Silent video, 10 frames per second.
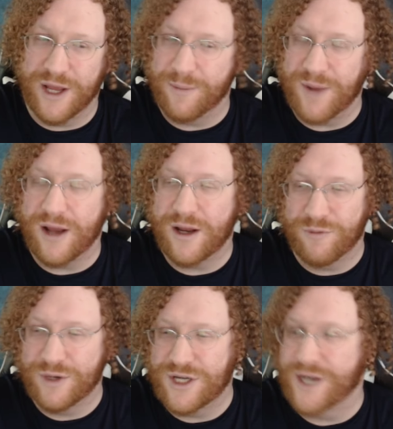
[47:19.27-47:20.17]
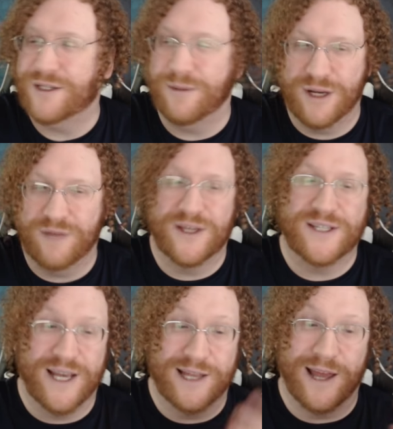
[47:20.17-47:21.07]
Like, I'm not going to reject somebody if they
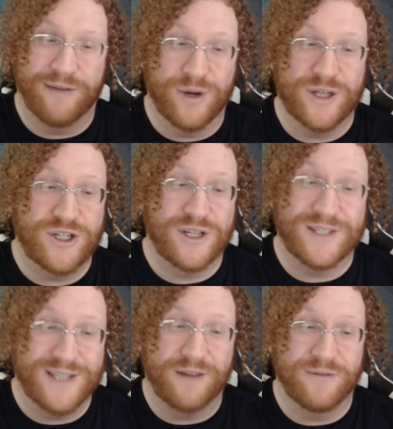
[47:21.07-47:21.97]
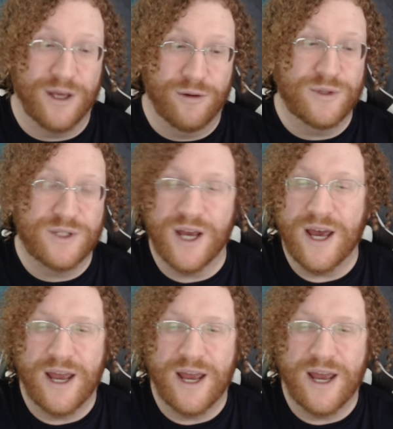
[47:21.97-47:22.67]
say leveraged instead of used.